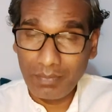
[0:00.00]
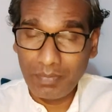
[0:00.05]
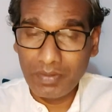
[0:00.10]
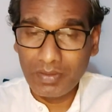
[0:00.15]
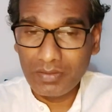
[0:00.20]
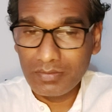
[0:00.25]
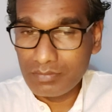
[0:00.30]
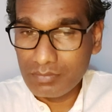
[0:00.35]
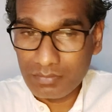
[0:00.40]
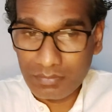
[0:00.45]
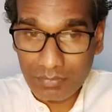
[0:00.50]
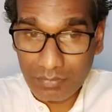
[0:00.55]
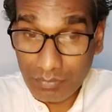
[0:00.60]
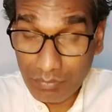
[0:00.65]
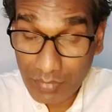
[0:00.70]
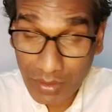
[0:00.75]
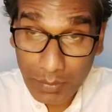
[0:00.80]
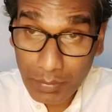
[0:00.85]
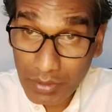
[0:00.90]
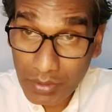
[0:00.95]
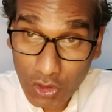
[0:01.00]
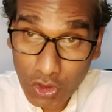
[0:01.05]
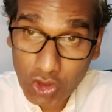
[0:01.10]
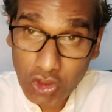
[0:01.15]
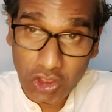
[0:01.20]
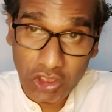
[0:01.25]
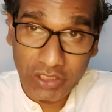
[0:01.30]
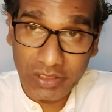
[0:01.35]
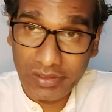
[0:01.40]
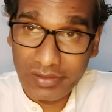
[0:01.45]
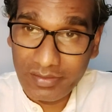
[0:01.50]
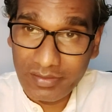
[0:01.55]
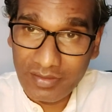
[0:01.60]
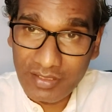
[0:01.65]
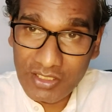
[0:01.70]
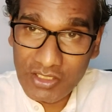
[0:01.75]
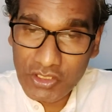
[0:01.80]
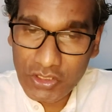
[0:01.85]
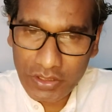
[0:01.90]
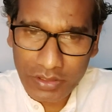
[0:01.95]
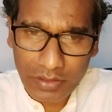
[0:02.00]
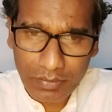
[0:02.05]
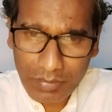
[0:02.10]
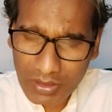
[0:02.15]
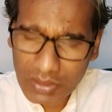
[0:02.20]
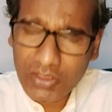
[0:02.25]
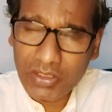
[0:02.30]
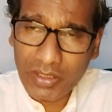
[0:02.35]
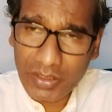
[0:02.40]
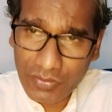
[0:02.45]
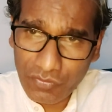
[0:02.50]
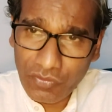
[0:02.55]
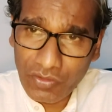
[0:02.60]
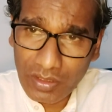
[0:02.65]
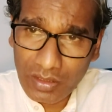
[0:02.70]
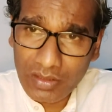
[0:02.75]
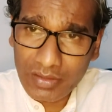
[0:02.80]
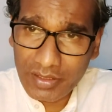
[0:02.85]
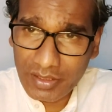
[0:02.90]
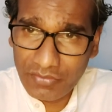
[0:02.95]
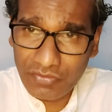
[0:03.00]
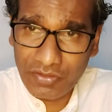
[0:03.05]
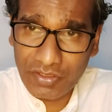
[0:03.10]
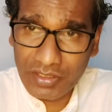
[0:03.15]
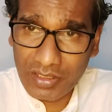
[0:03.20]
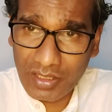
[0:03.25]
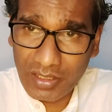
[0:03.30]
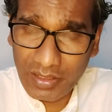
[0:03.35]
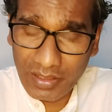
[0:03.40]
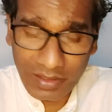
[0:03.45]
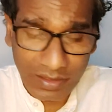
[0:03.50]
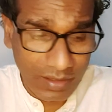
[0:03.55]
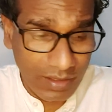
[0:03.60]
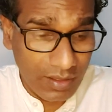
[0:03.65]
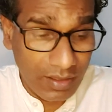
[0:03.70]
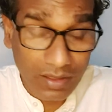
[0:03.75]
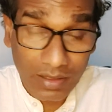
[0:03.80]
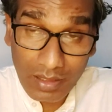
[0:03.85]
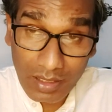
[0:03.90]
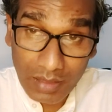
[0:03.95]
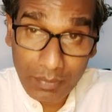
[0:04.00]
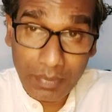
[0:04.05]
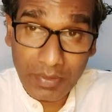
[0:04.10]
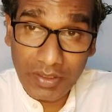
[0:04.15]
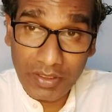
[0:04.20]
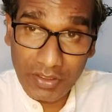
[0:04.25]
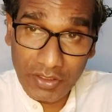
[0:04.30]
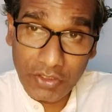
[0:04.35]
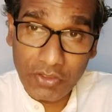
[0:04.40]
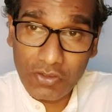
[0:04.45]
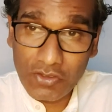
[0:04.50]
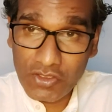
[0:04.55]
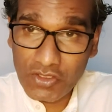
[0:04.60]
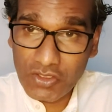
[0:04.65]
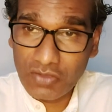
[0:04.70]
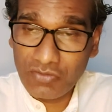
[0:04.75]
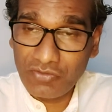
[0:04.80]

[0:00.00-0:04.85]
maybe not in this year, but it will definitely happen in the course of time.